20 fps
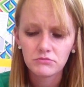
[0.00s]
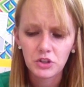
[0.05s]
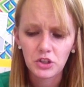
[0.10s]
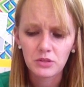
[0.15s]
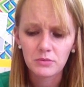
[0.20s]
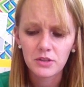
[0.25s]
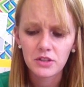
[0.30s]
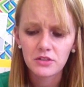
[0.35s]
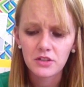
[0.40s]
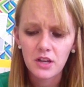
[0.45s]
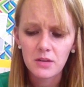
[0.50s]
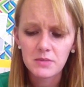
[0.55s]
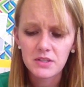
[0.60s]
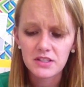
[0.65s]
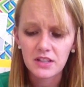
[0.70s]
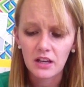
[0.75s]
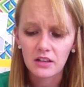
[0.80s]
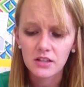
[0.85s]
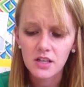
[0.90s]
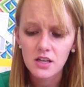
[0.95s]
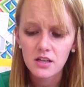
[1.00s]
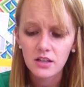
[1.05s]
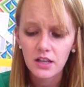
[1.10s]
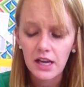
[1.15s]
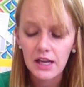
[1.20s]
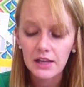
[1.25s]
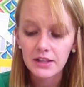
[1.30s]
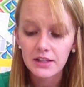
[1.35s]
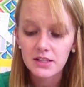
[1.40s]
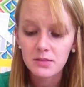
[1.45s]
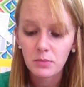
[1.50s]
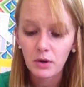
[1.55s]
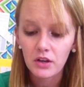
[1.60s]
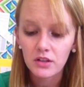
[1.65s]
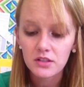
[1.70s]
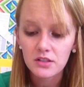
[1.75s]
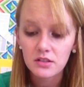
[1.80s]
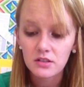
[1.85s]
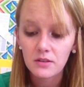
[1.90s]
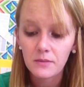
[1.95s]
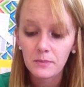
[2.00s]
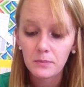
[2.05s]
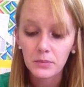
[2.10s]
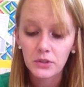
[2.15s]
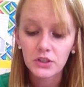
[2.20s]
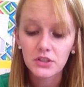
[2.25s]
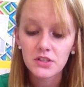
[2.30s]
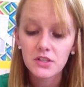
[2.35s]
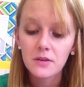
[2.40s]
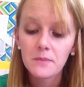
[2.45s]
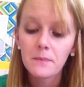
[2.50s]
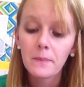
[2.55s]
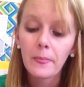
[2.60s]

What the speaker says: Your middle name is Ella? Alex blurts.